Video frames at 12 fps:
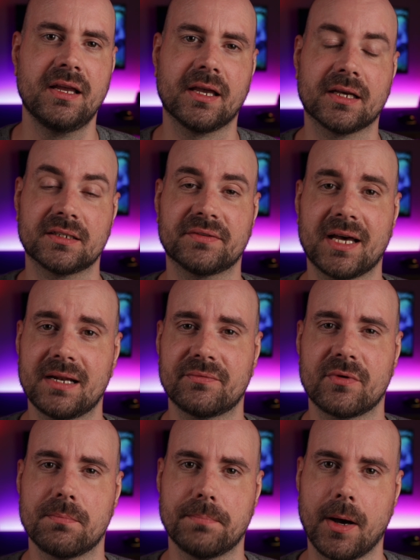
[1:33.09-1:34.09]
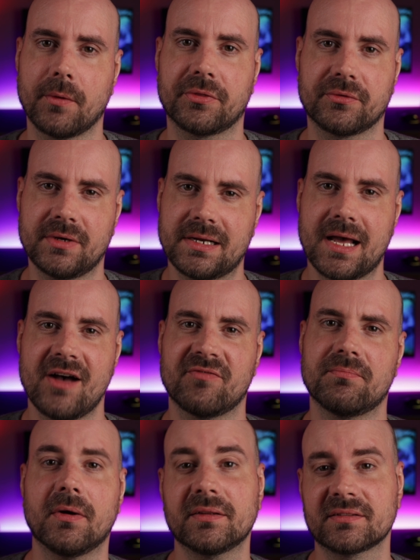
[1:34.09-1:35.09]
And I've had it for about
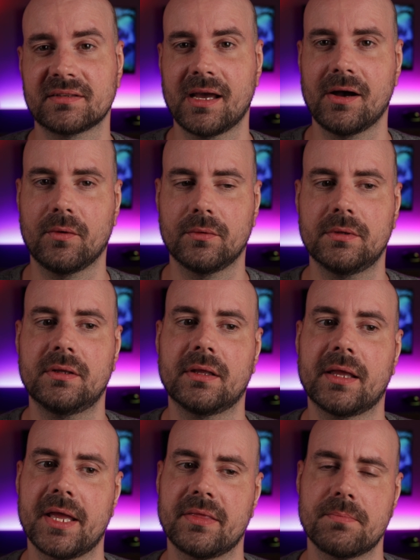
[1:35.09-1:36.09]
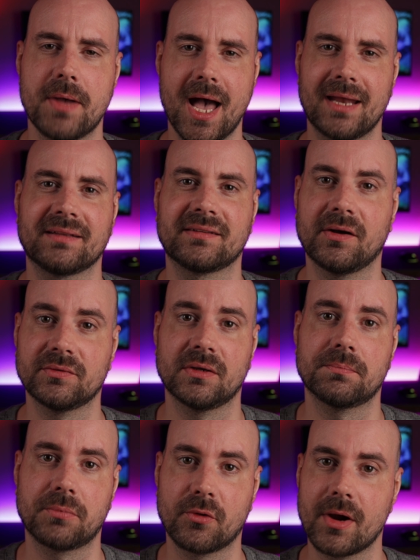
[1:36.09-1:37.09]
3.5 months now, and the pad has held
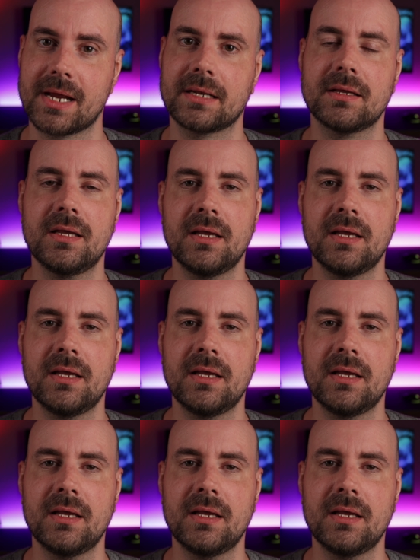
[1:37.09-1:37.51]
up great.